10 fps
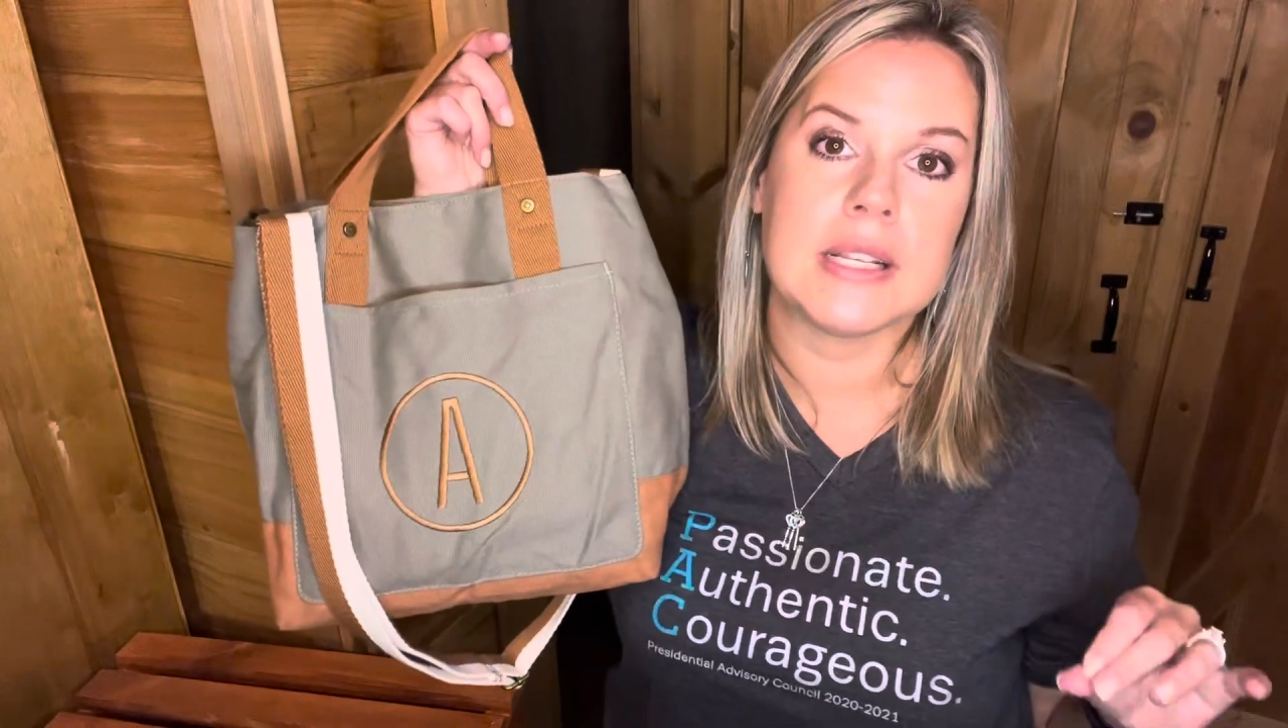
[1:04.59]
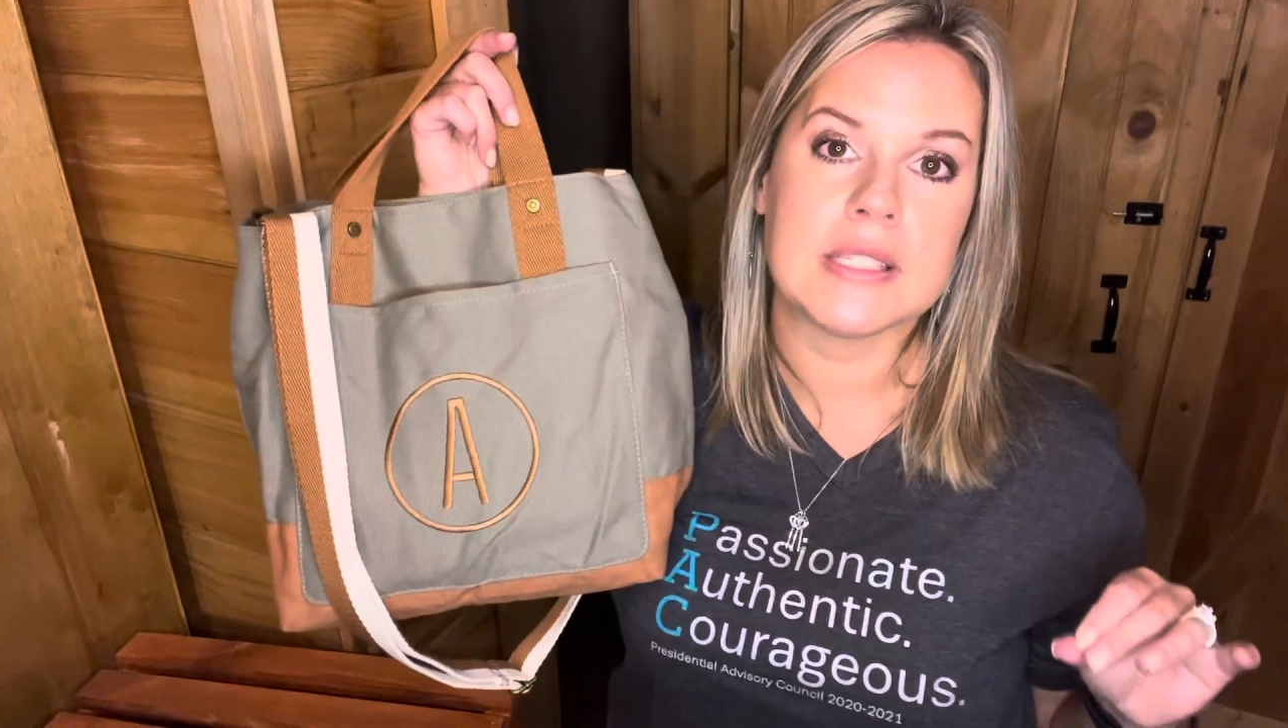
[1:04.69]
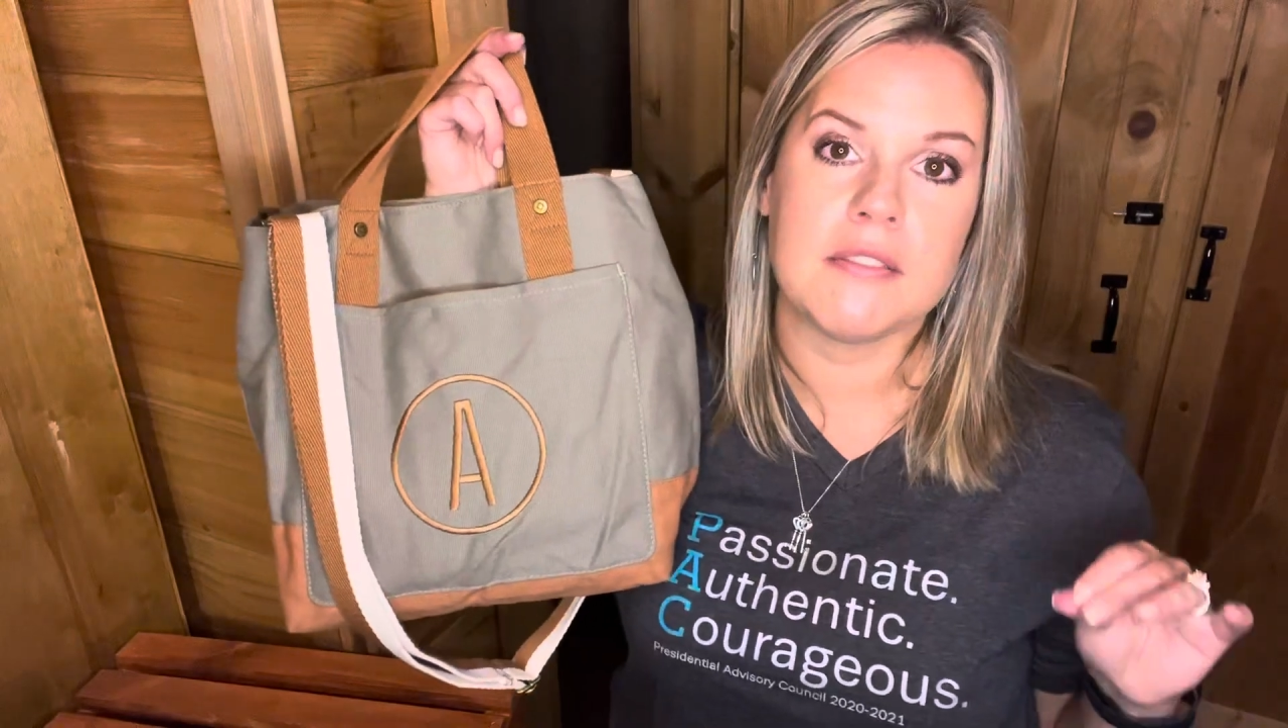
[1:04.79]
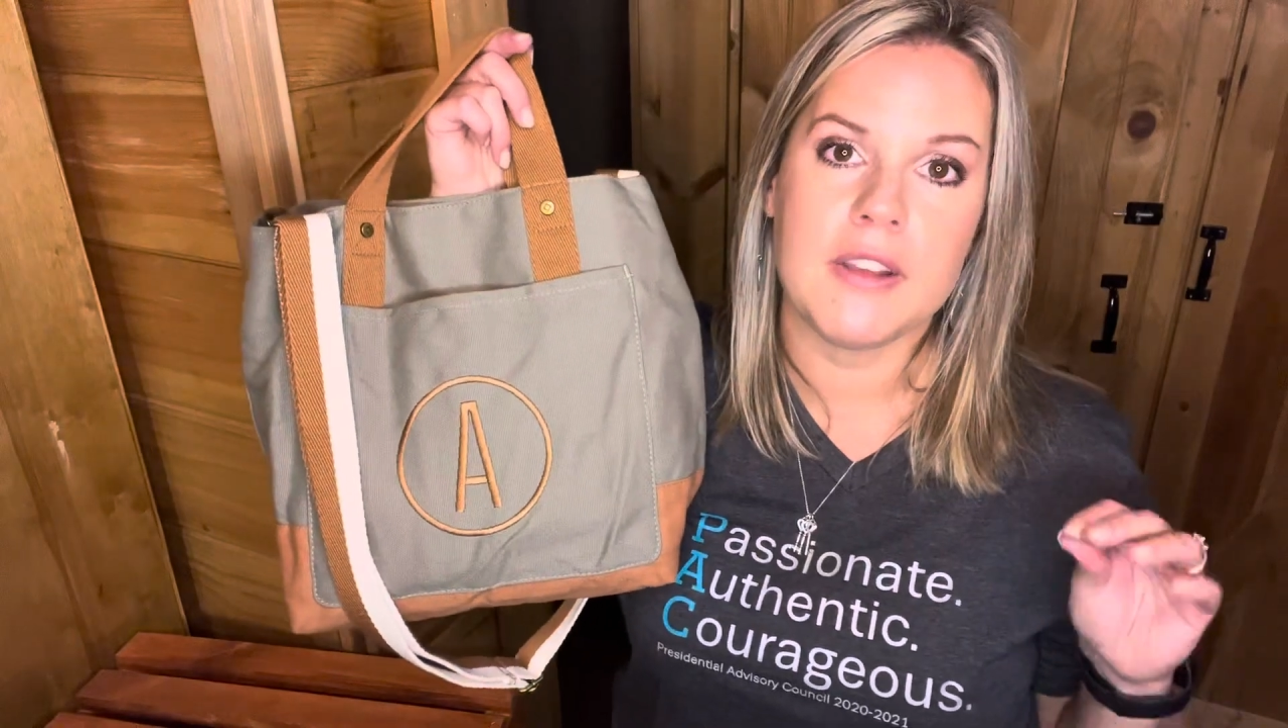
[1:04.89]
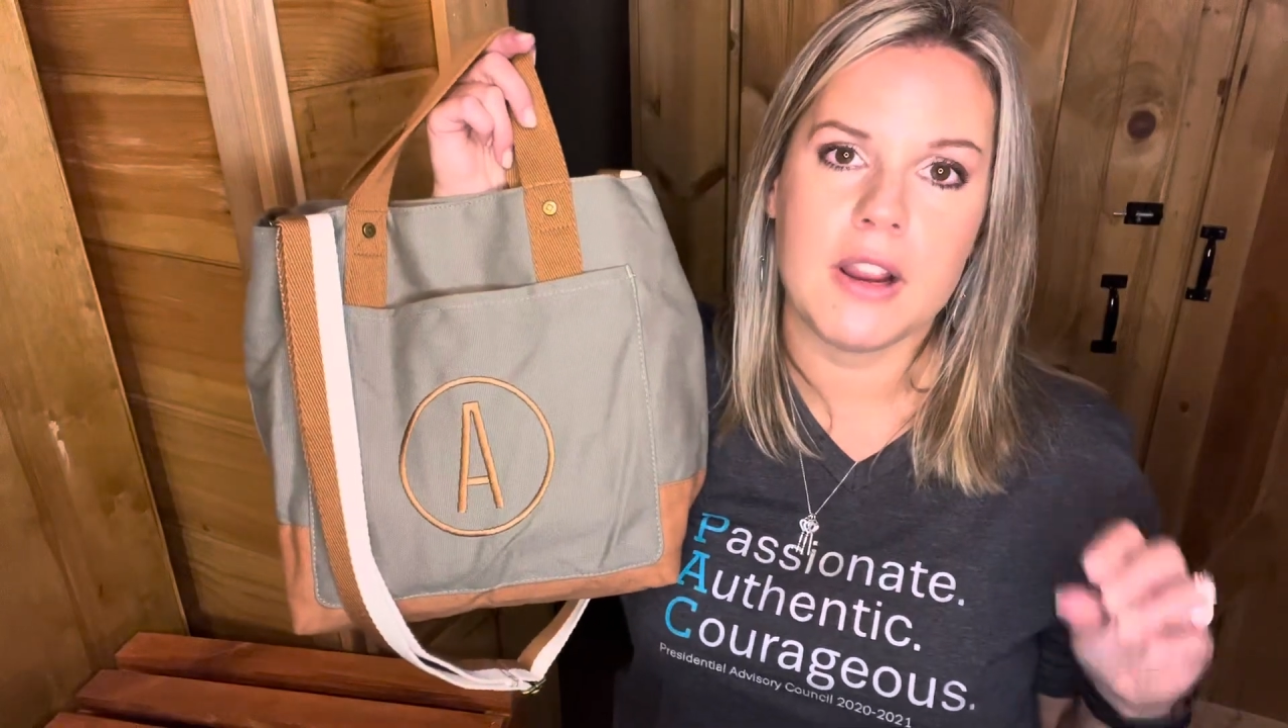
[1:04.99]
is
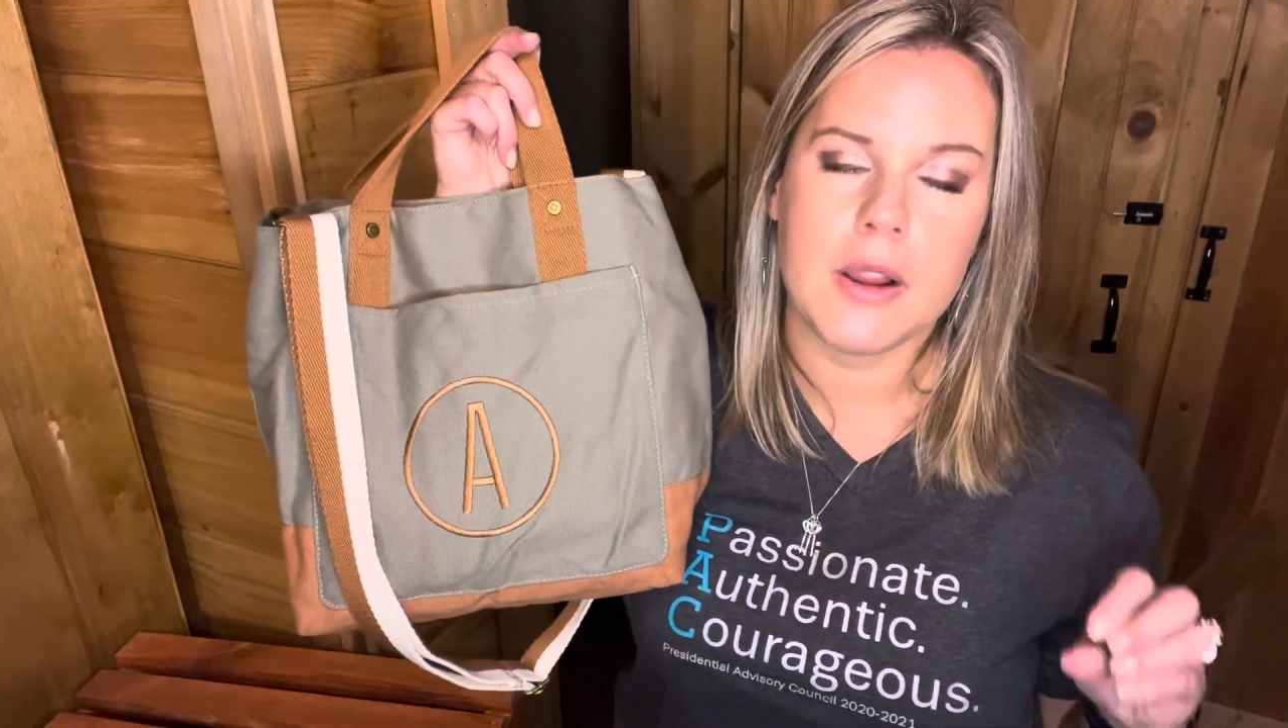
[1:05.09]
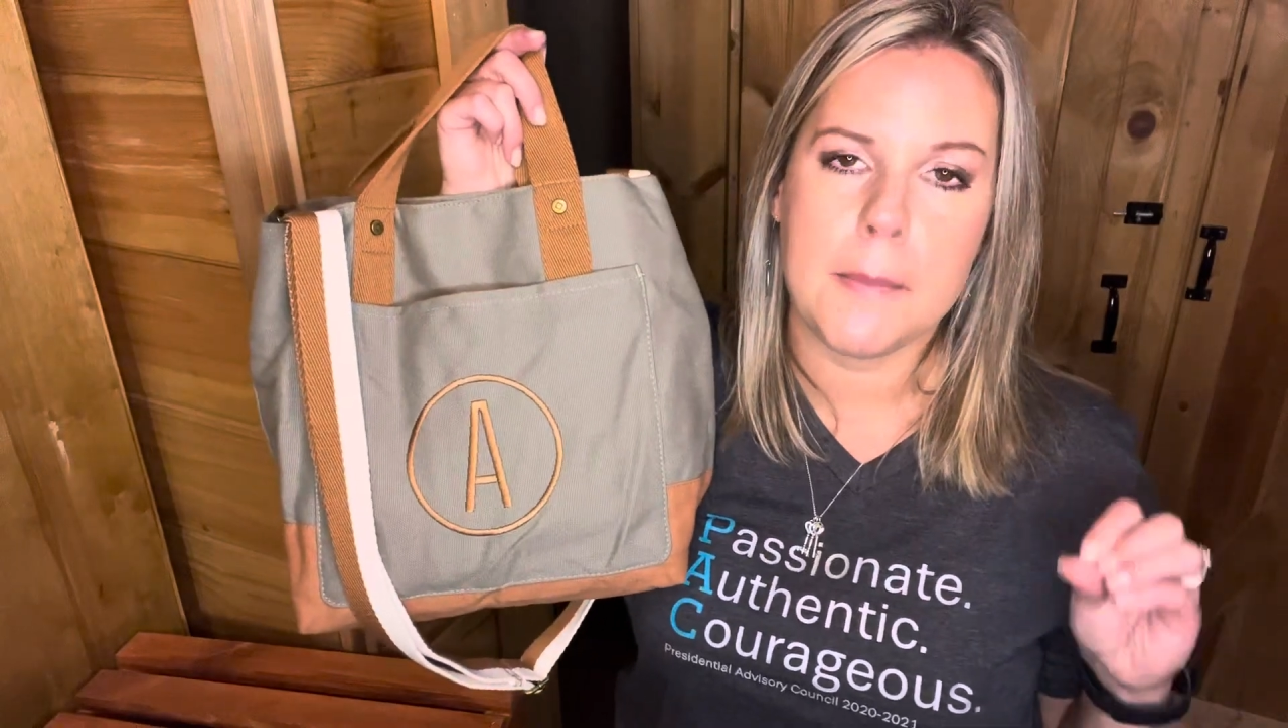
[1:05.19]
a very